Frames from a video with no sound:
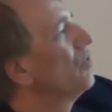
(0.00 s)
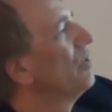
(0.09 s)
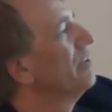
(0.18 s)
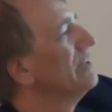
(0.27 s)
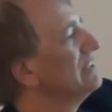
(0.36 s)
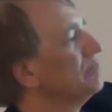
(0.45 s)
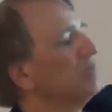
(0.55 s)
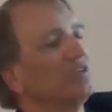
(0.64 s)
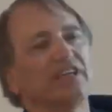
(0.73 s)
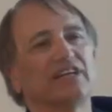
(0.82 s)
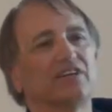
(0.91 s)
for this
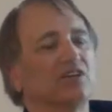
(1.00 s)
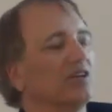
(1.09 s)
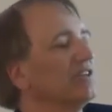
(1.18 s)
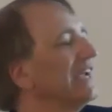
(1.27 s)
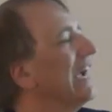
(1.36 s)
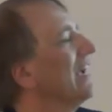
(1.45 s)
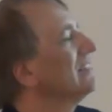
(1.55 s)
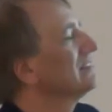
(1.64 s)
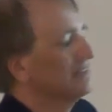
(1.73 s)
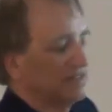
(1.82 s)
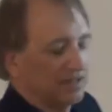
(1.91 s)
particular
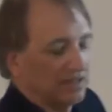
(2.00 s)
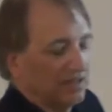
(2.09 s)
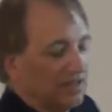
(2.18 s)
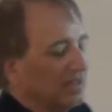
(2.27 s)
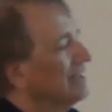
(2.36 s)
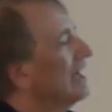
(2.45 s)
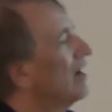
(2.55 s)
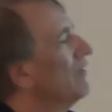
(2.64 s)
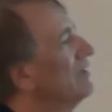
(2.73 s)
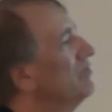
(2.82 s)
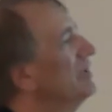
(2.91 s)
task.
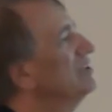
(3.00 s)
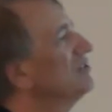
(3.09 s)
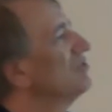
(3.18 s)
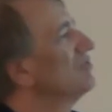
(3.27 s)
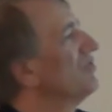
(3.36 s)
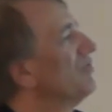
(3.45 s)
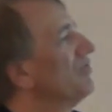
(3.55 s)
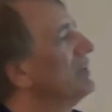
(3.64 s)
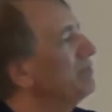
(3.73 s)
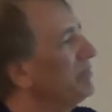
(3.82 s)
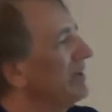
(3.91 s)
Now, if we just
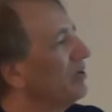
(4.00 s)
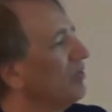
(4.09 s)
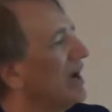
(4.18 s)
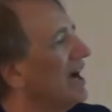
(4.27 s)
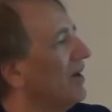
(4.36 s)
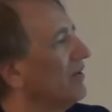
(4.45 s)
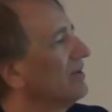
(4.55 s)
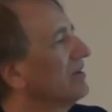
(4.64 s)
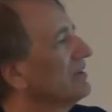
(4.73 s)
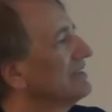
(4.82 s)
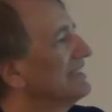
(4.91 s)
flip it around,
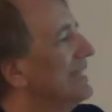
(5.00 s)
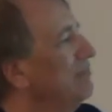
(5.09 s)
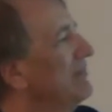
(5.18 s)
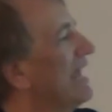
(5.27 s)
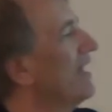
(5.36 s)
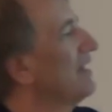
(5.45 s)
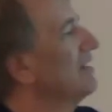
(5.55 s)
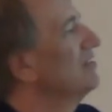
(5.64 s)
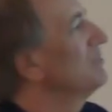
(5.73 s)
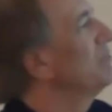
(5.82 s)
same data, and